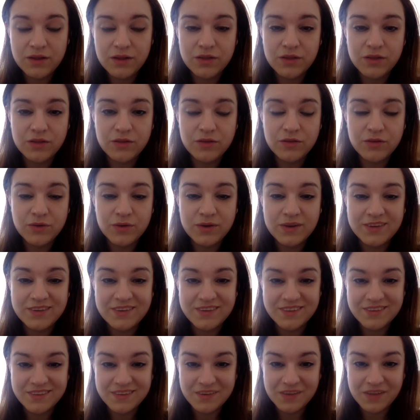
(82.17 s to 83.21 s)
the choice
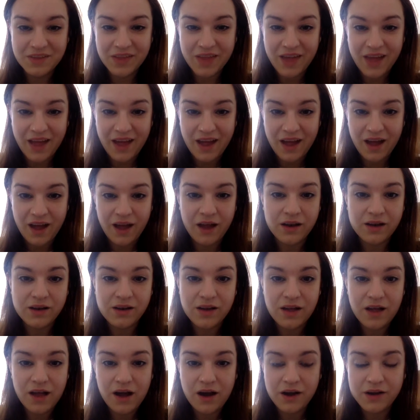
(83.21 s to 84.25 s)
is still there, and
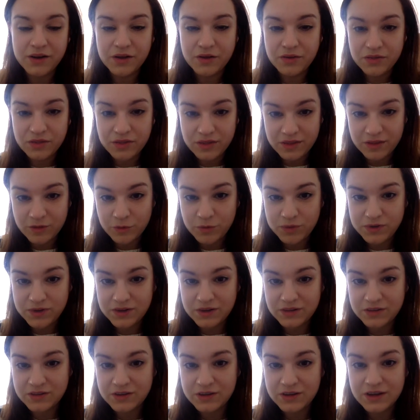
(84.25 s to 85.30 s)
I don't think this
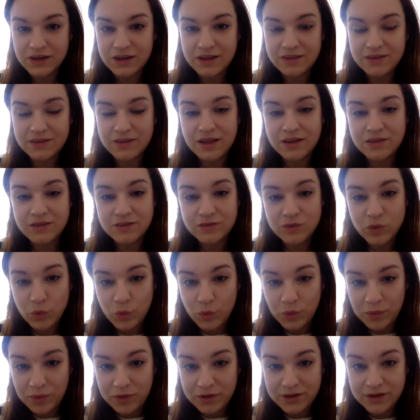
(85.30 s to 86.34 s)
petition is there to stop
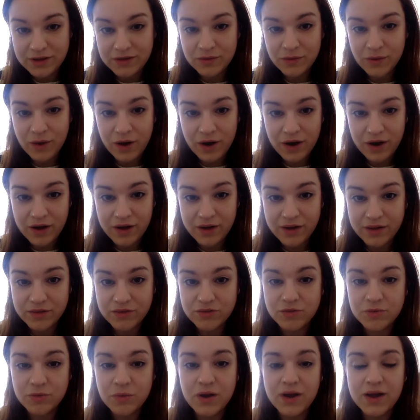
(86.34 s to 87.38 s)
women wearing high heels
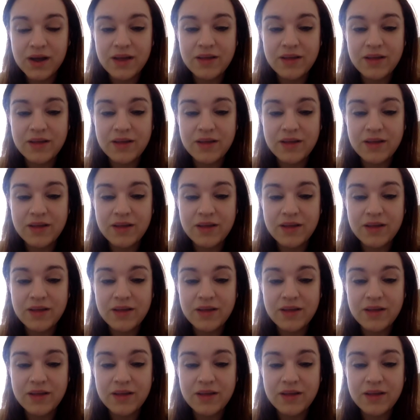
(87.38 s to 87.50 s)
from work.